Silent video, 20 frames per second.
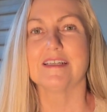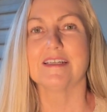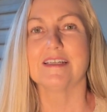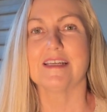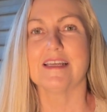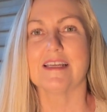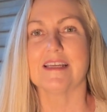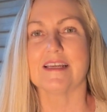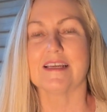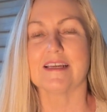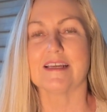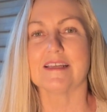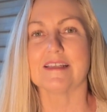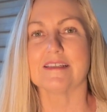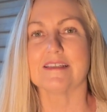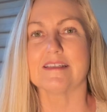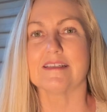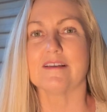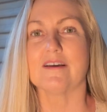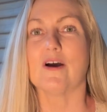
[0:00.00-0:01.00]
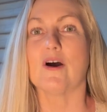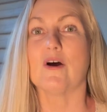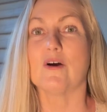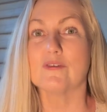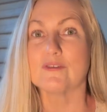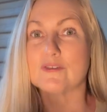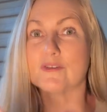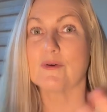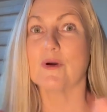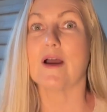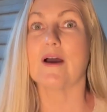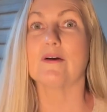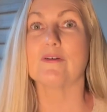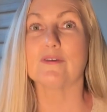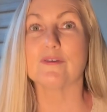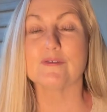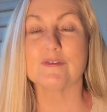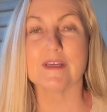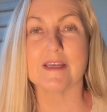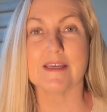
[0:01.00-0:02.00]
and also how
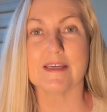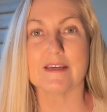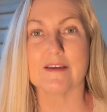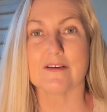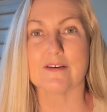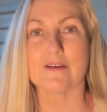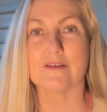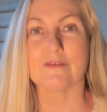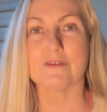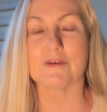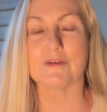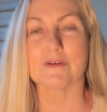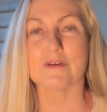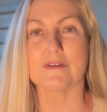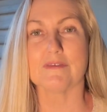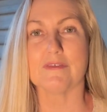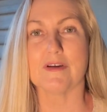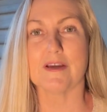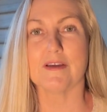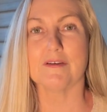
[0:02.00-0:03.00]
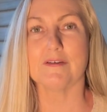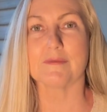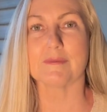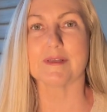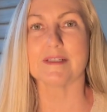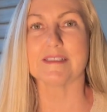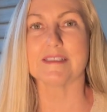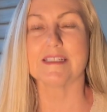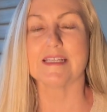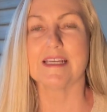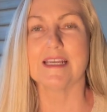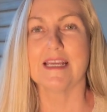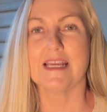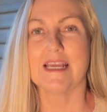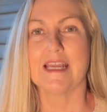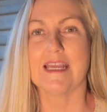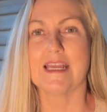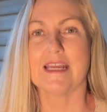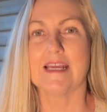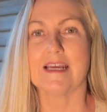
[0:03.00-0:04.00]
you take care of your environment.
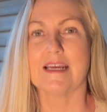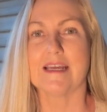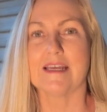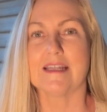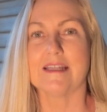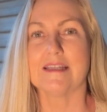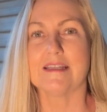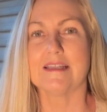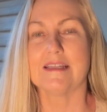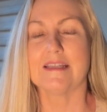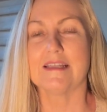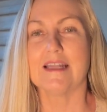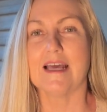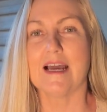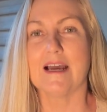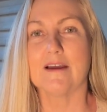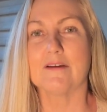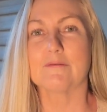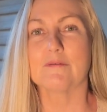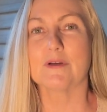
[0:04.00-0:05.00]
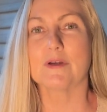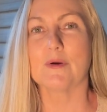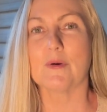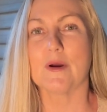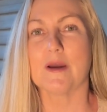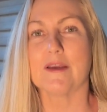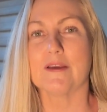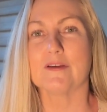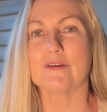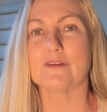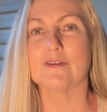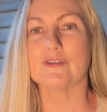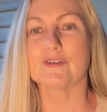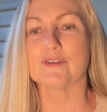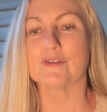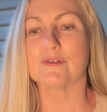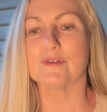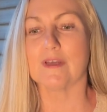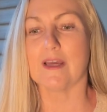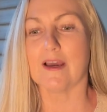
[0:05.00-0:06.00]
And that requires
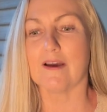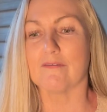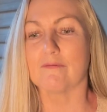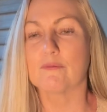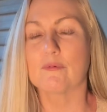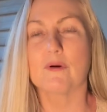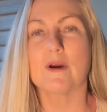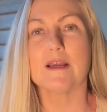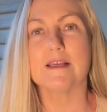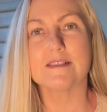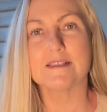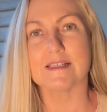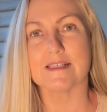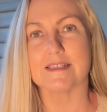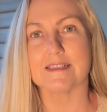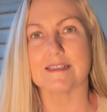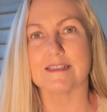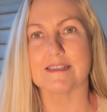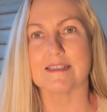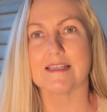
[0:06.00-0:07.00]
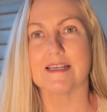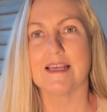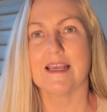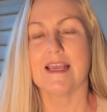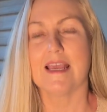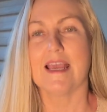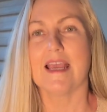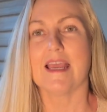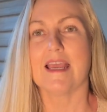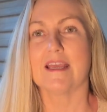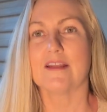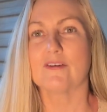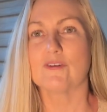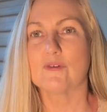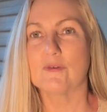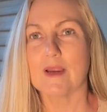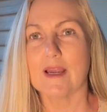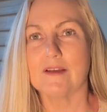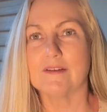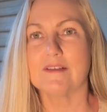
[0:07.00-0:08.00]
you to have presence and
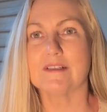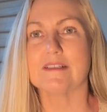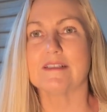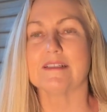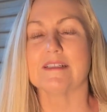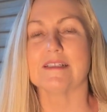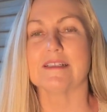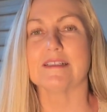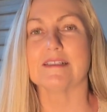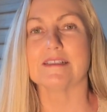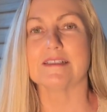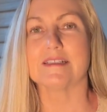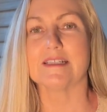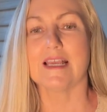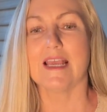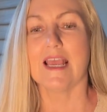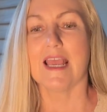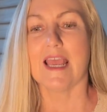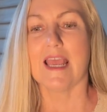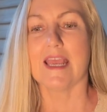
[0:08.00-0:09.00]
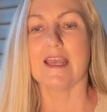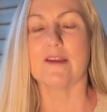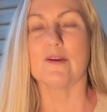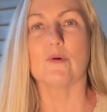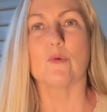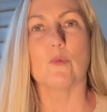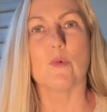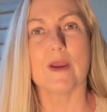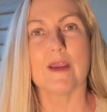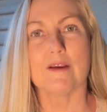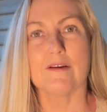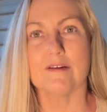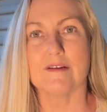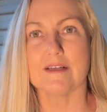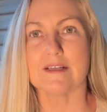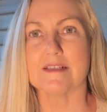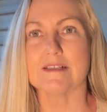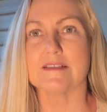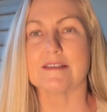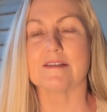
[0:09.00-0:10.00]
groundedness and
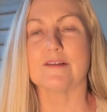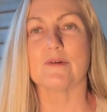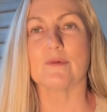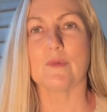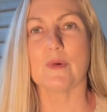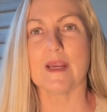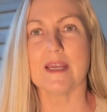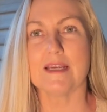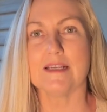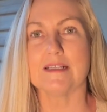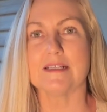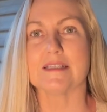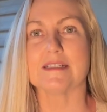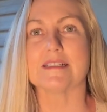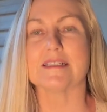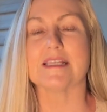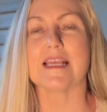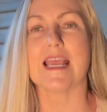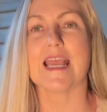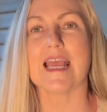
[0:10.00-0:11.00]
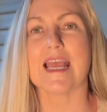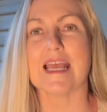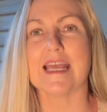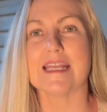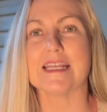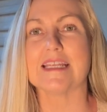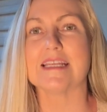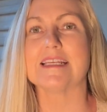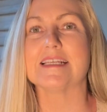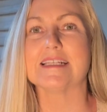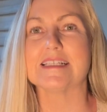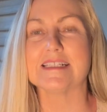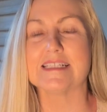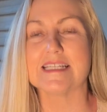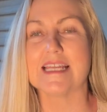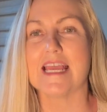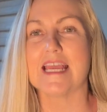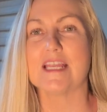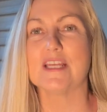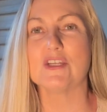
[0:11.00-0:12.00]
awareness and awakeness and
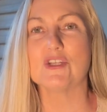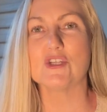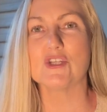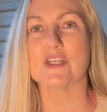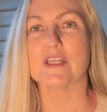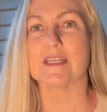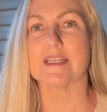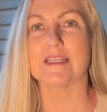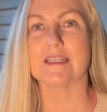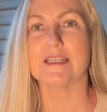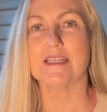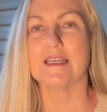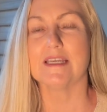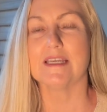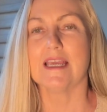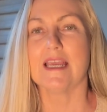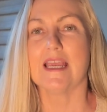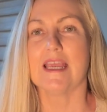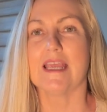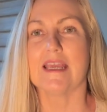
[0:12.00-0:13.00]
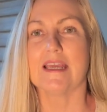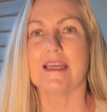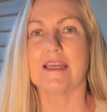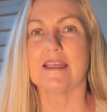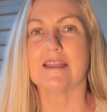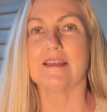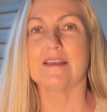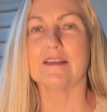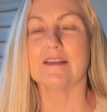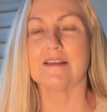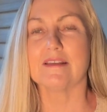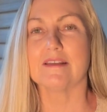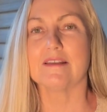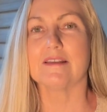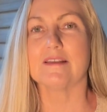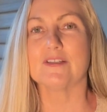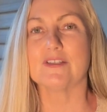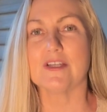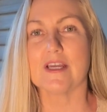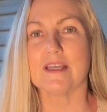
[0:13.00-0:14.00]
intention and
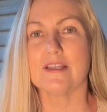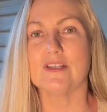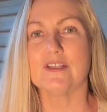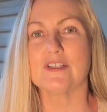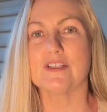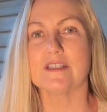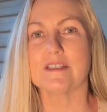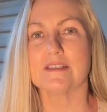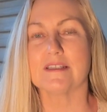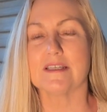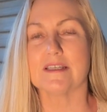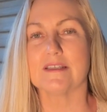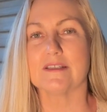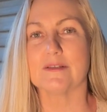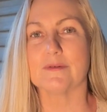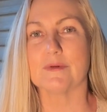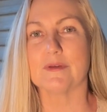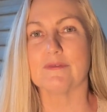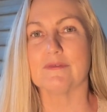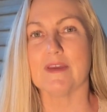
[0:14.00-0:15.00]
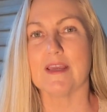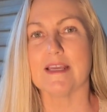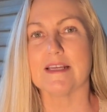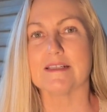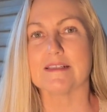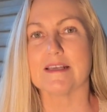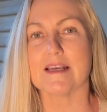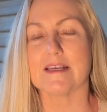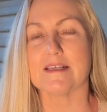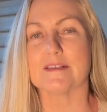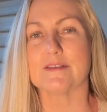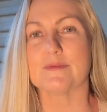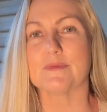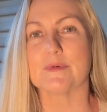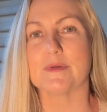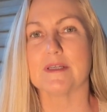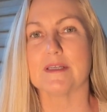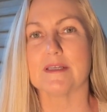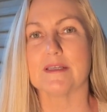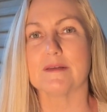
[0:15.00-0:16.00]
the challenging thing that we face as
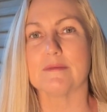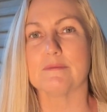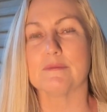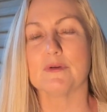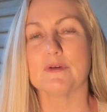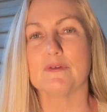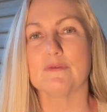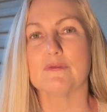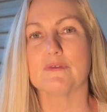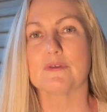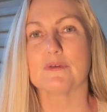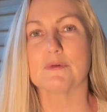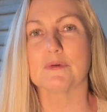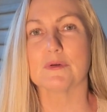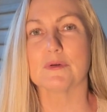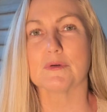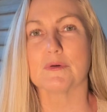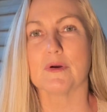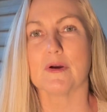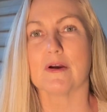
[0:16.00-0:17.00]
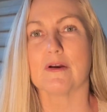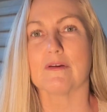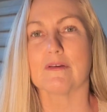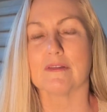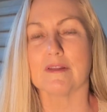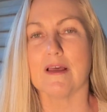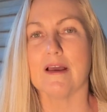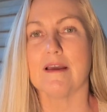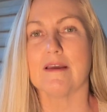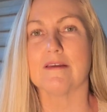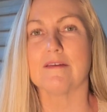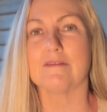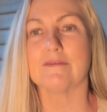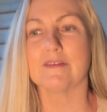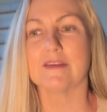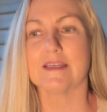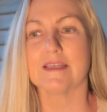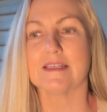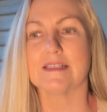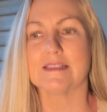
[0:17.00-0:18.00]
we move through our life
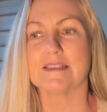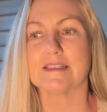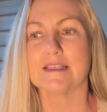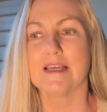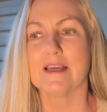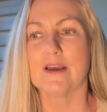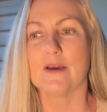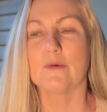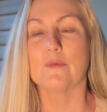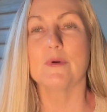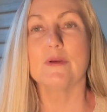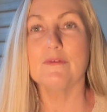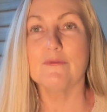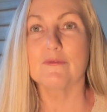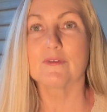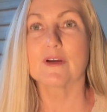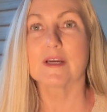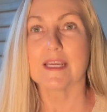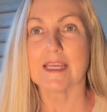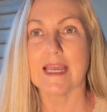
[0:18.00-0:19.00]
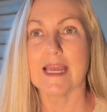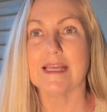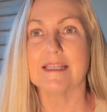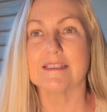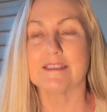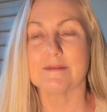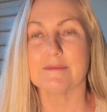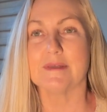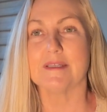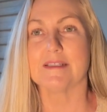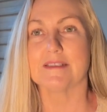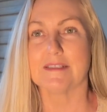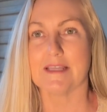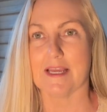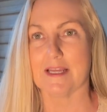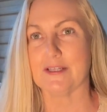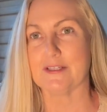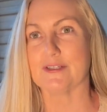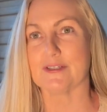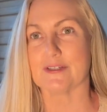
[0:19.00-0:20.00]
is we forget to be
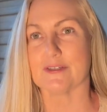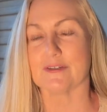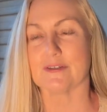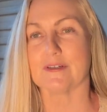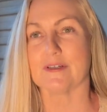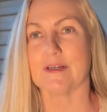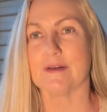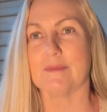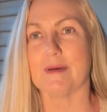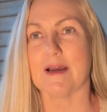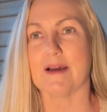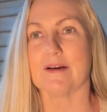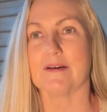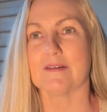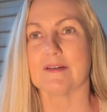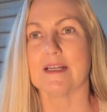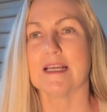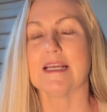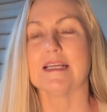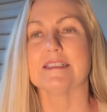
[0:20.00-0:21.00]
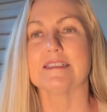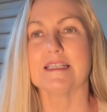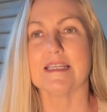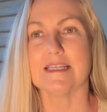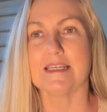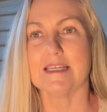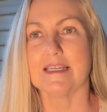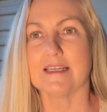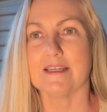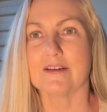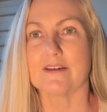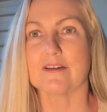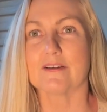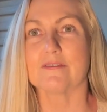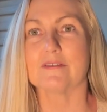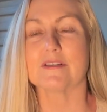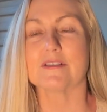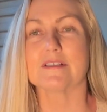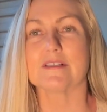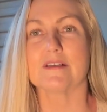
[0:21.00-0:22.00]
intentional about taking care of
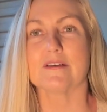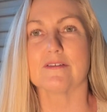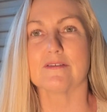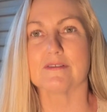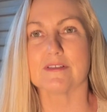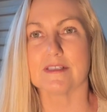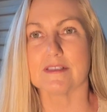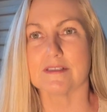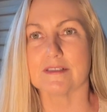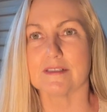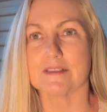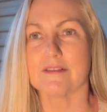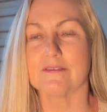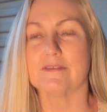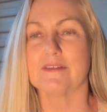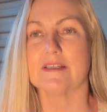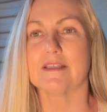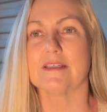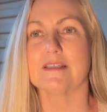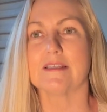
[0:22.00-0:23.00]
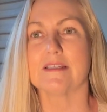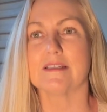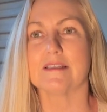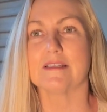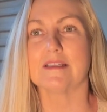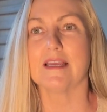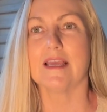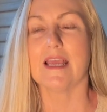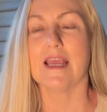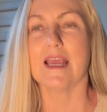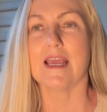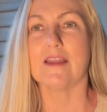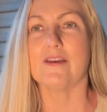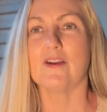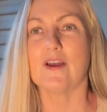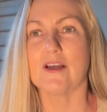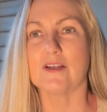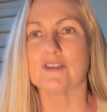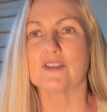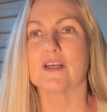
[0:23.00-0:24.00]
ourselves and living and, and
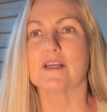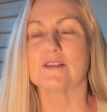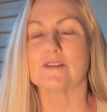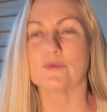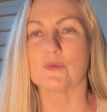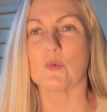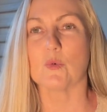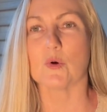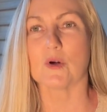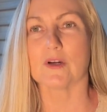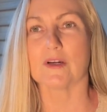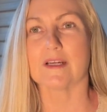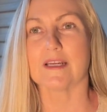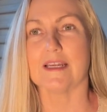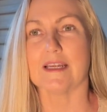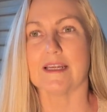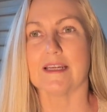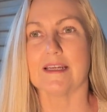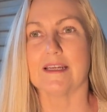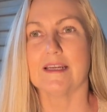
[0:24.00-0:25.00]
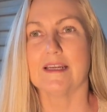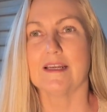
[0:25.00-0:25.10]
not just working.